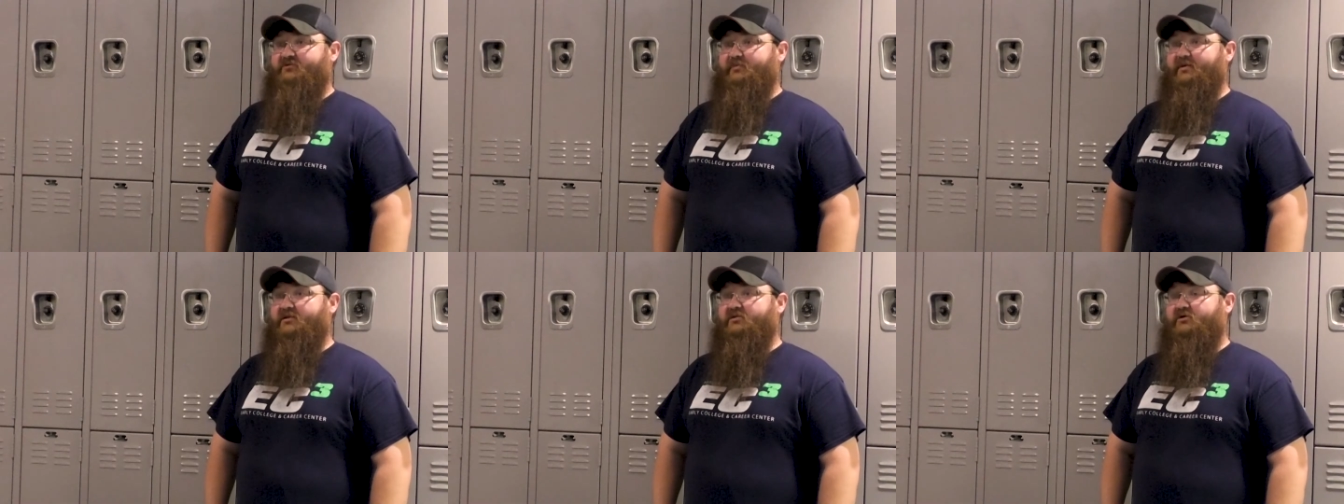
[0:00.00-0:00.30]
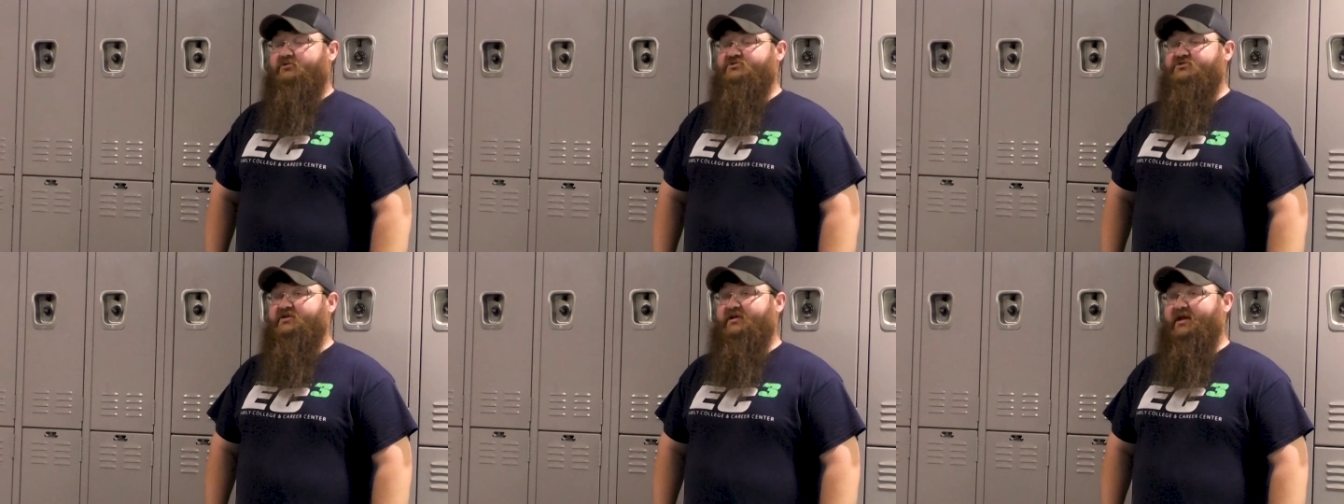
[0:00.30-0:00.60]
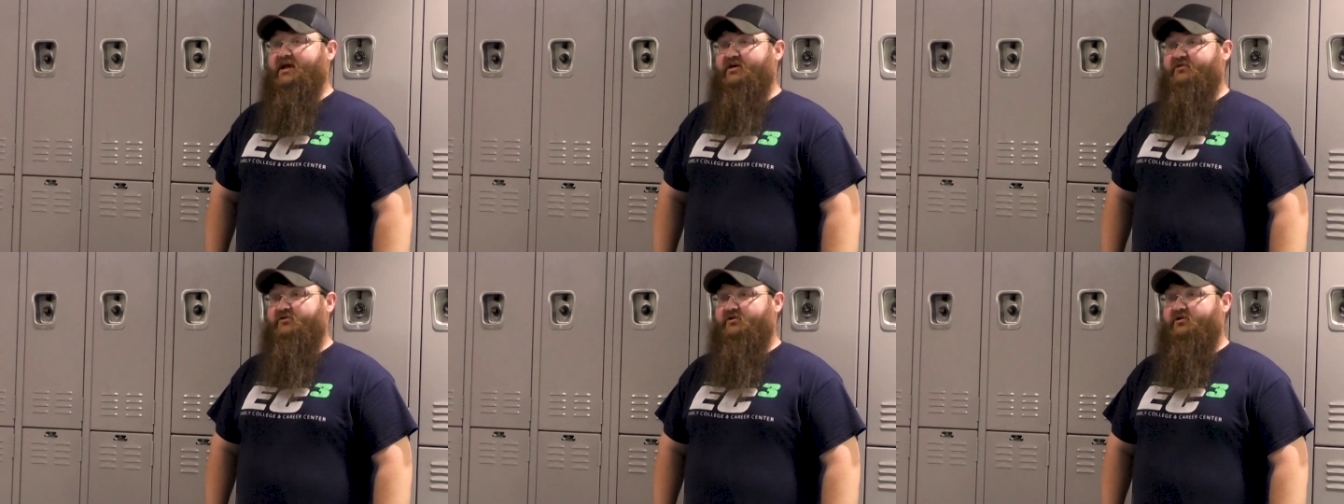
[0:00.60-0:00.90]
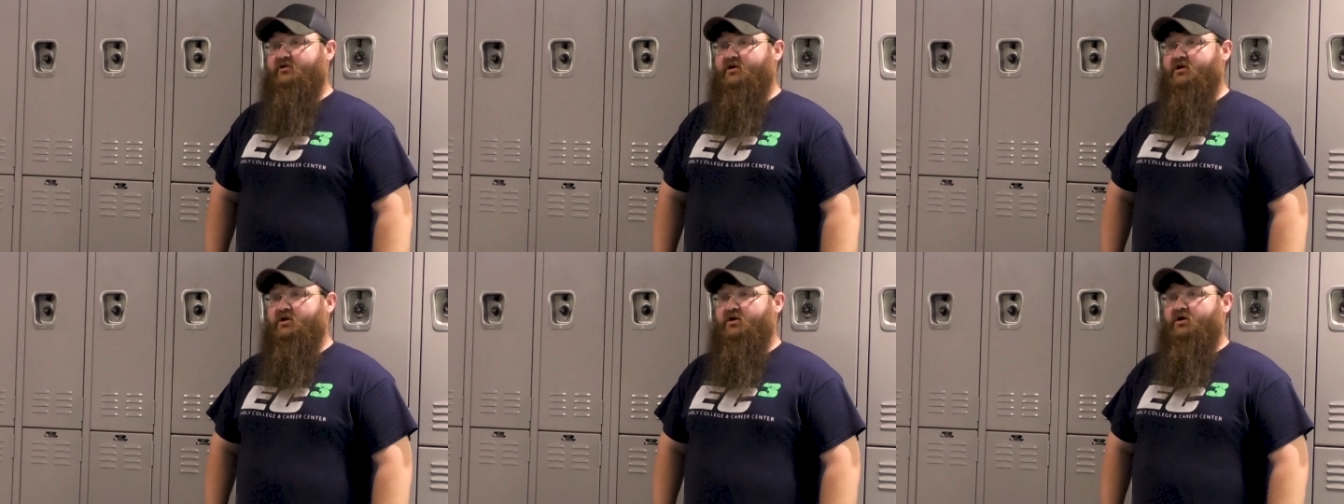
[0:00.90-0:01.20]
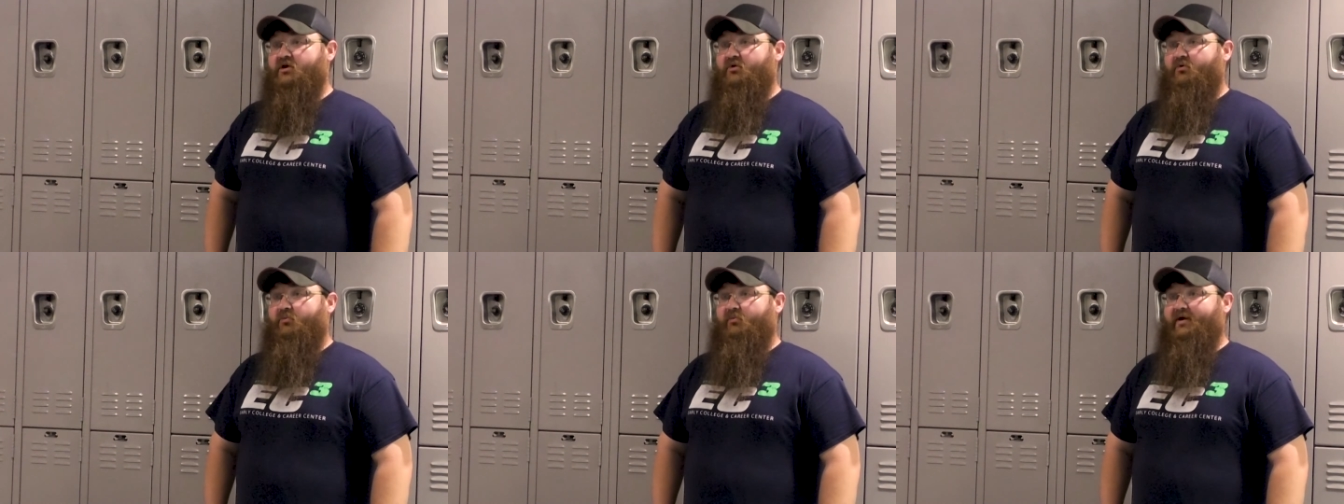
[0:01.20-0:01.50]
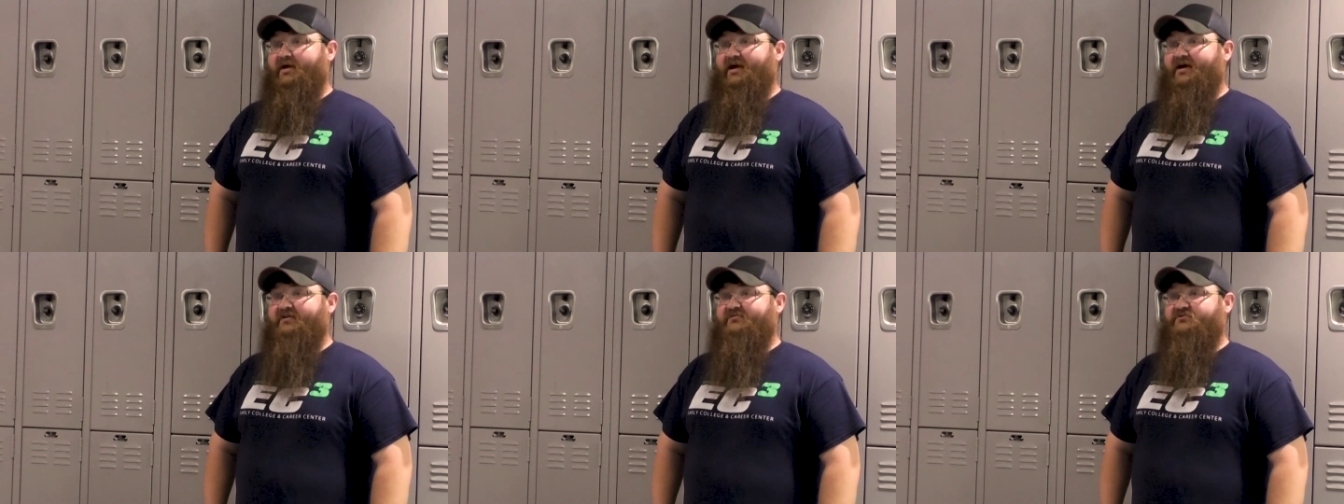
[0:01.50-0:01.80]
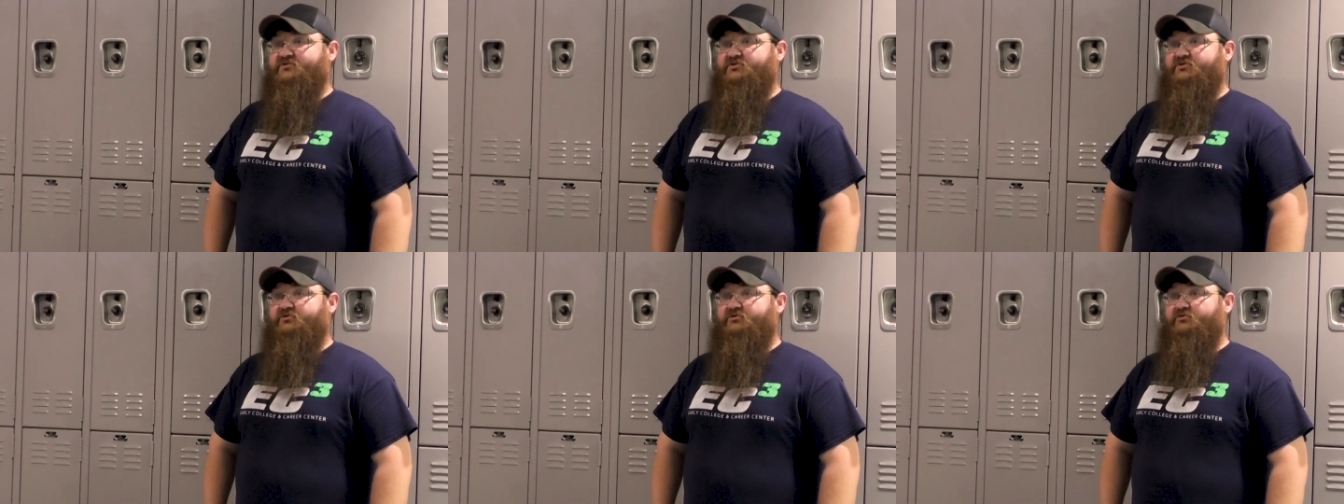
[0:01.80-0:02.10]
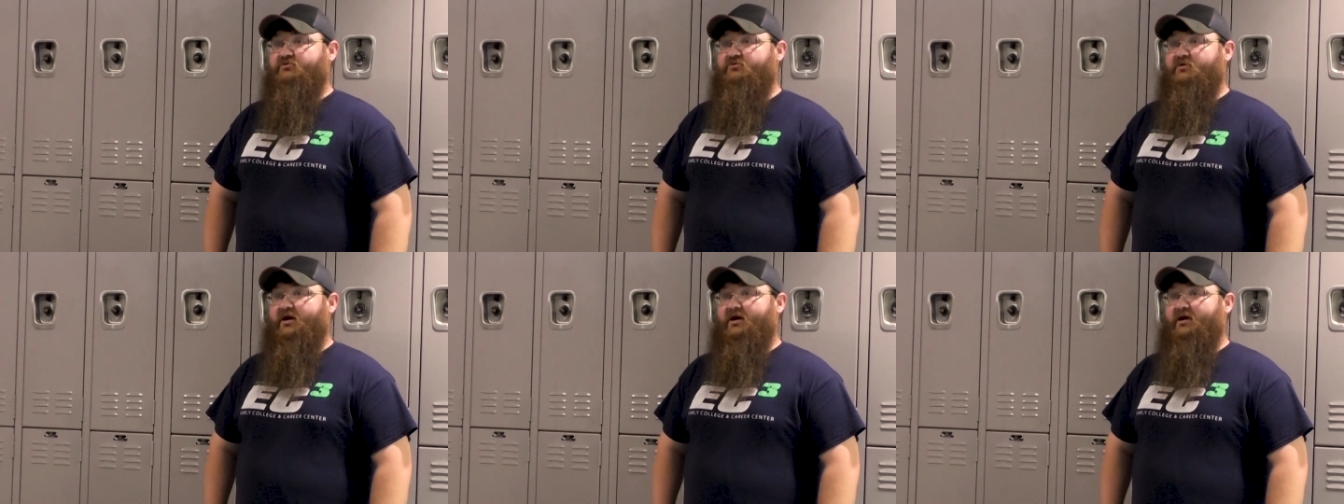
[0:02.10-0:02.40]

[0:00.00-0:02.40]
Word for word: to be close together, we have to